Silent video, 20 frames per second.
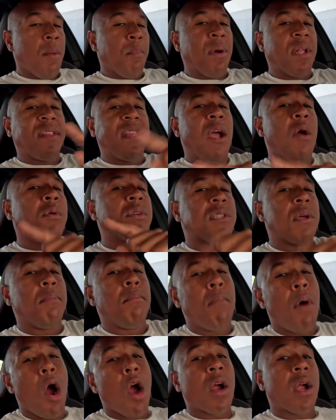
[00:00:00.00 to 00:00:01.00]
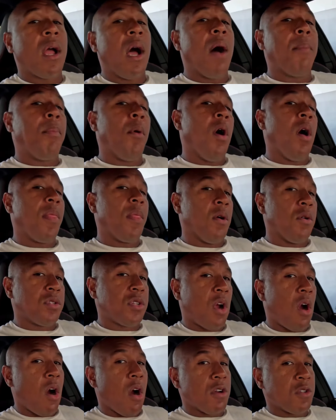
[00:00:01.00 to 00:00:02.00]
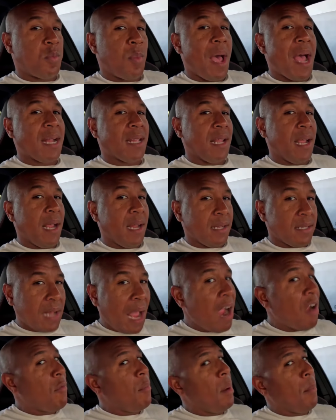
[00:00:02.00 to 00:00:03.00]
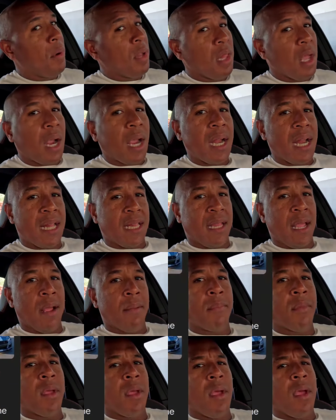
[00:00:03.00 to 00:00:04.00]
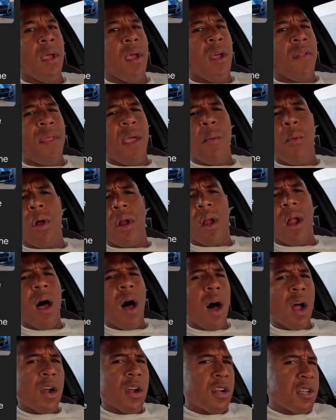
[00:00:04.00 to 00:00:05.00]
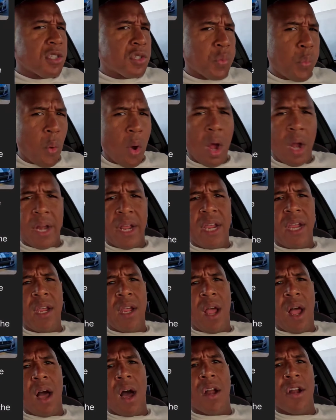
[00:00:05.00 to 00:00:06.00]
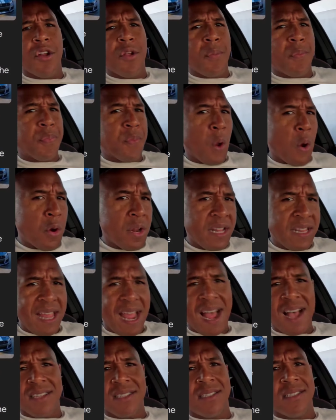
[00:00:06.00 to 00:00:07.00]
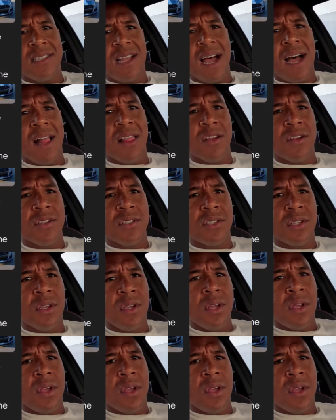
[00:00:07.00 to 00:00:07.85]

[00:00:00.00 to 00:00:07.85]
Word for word: But there was a markup on those cars back then. I remember looking at them. They wanted $120,000, $130,000.